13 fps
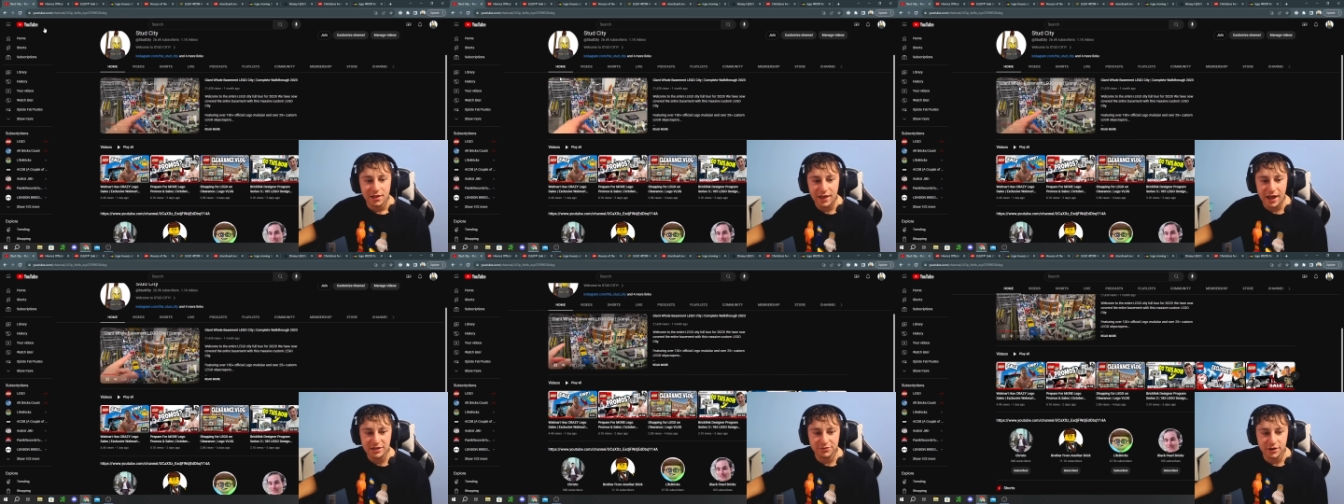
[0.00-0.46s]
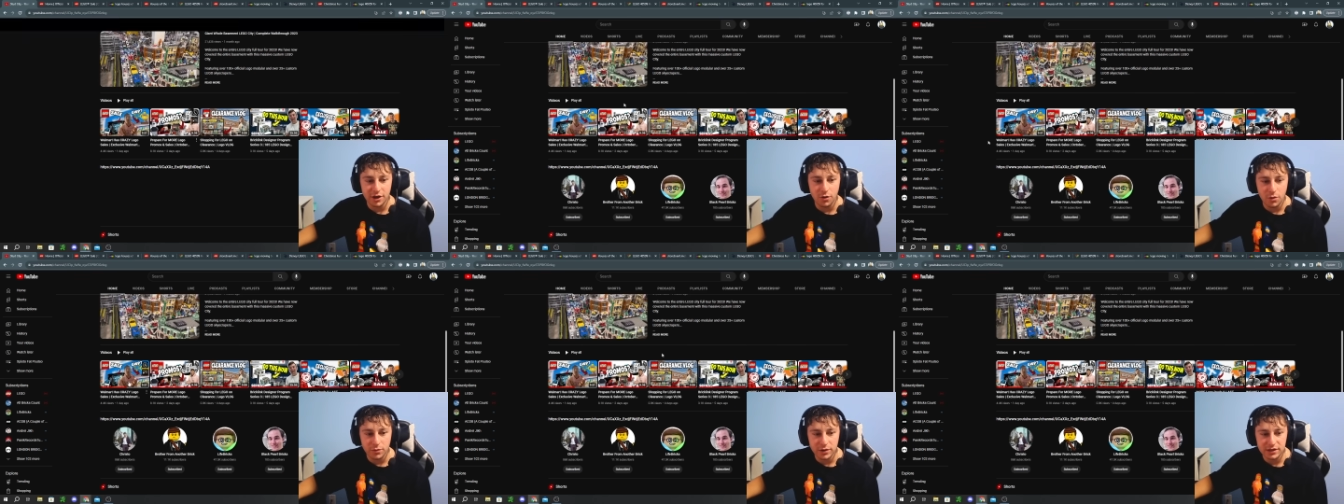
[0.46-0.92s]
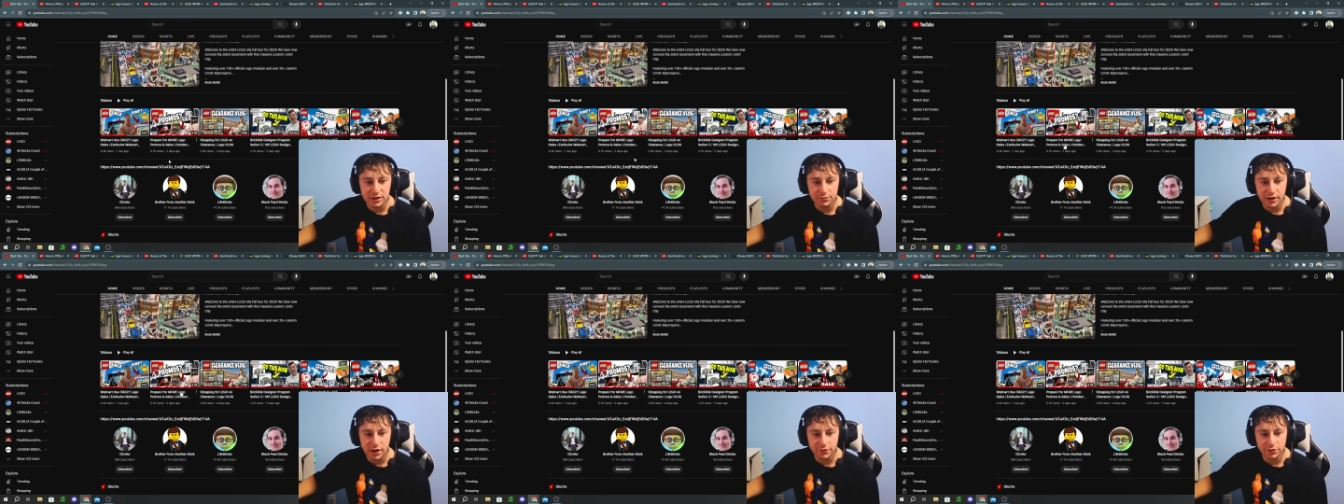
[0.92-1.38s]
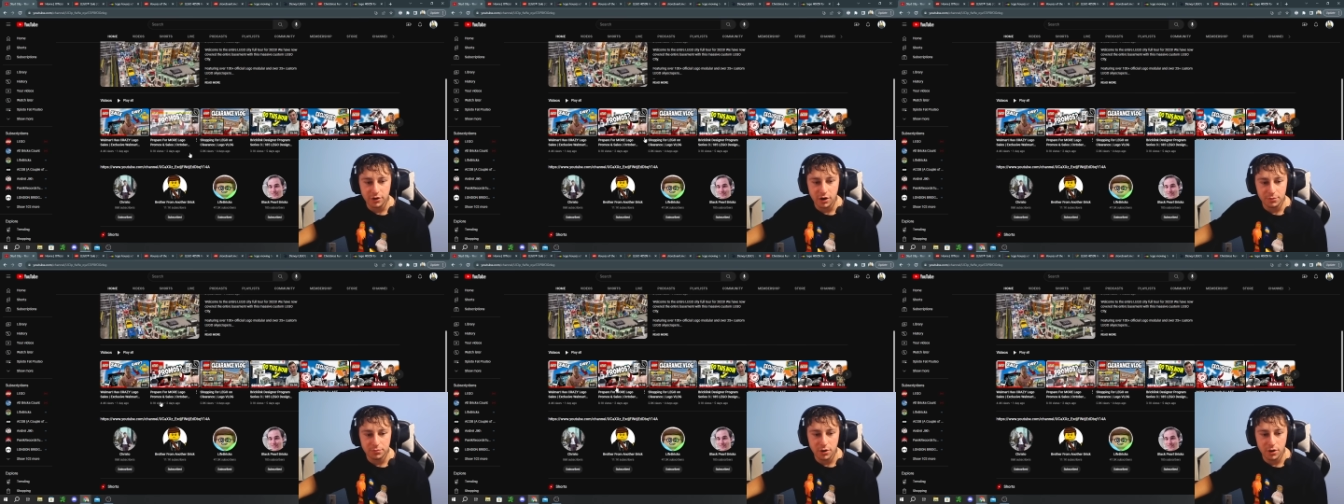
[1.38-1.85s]
last video where we did recover
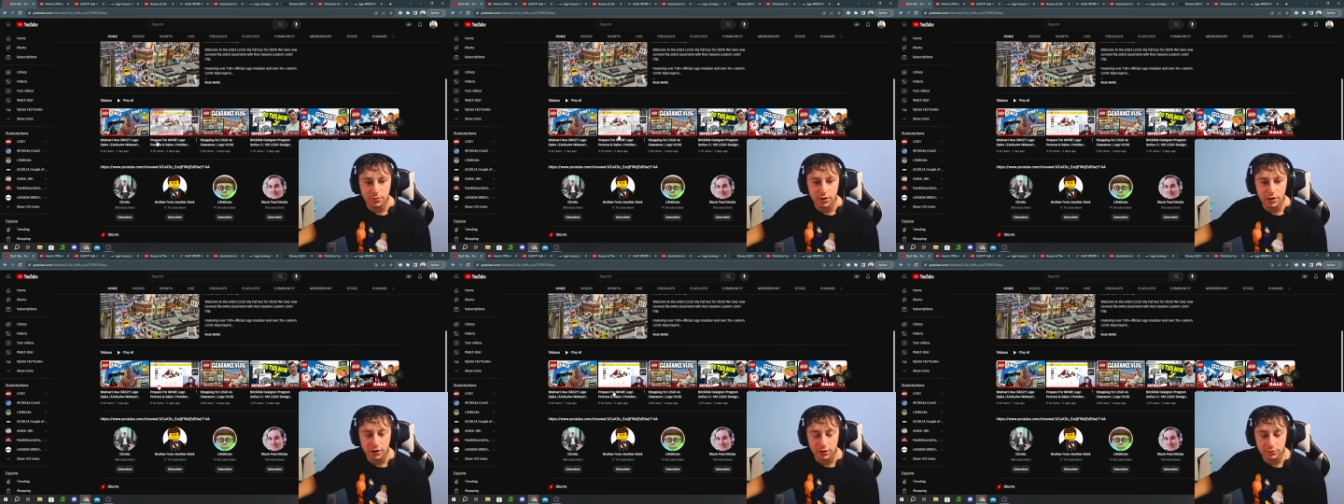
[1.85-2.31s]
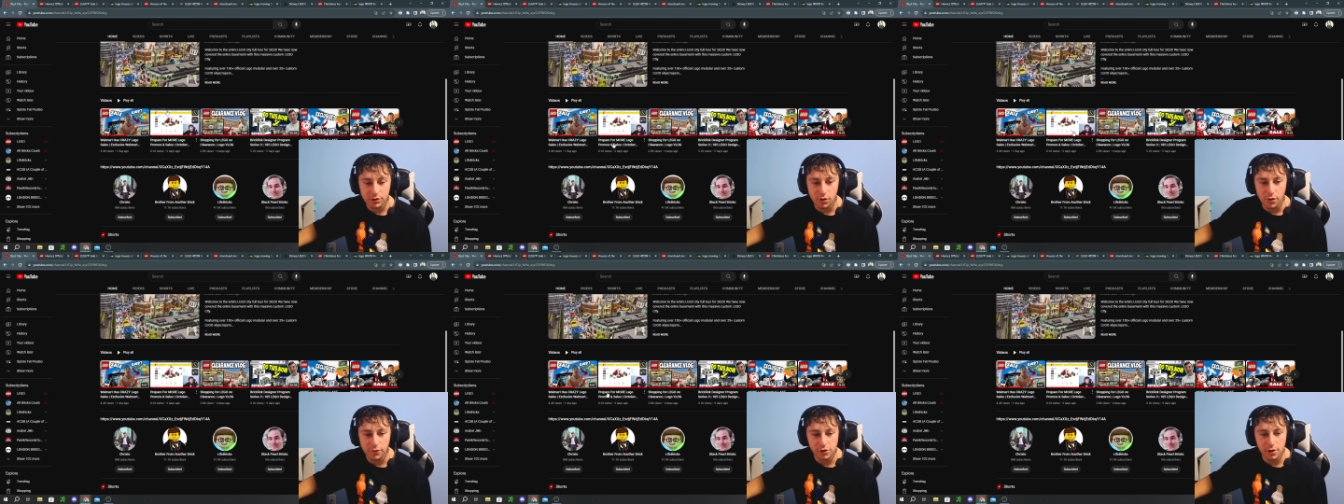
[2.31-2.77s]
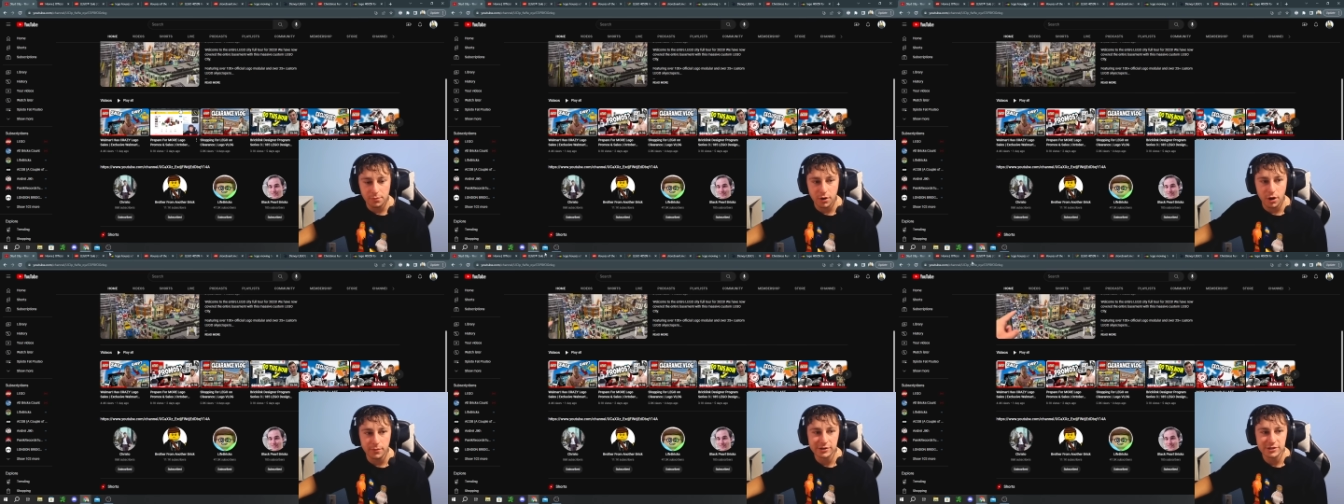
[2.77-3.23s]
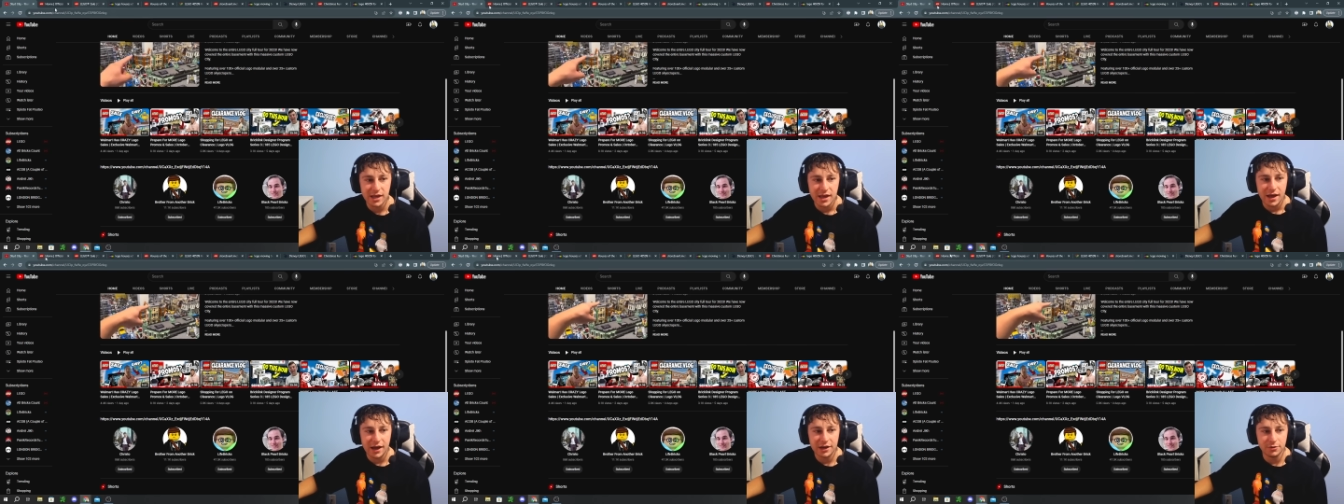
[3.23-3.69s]
our pro, uh, go over our promos,
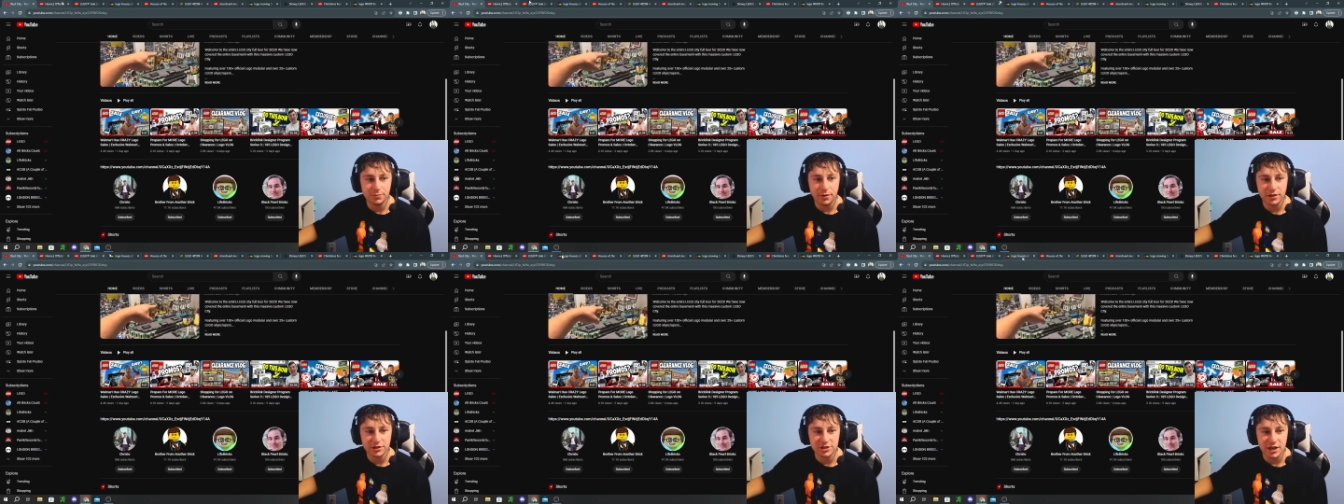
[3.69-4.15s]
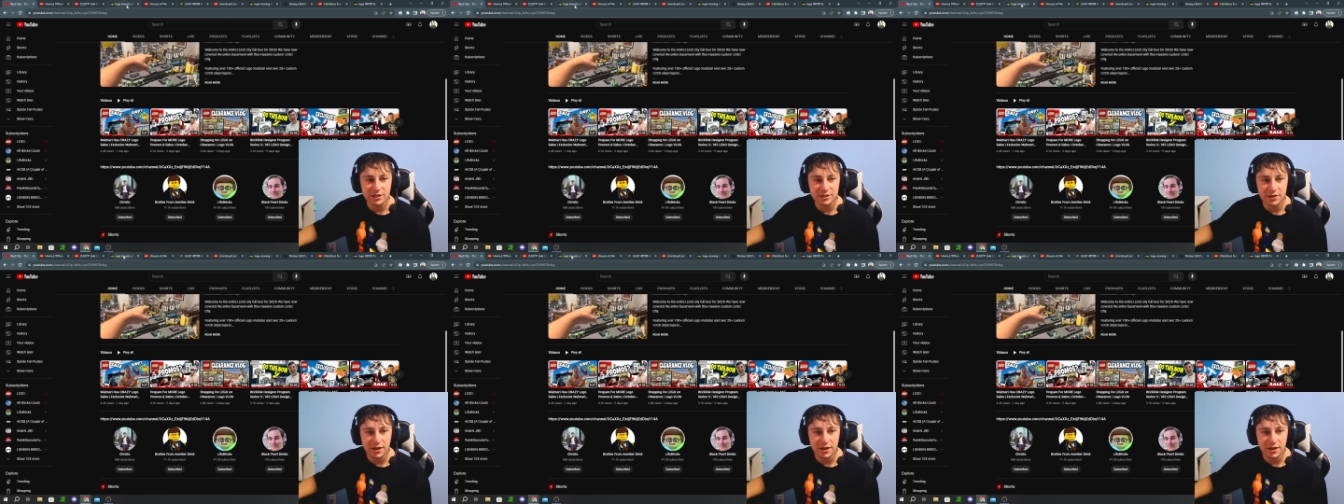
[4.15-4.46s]
I do apologize.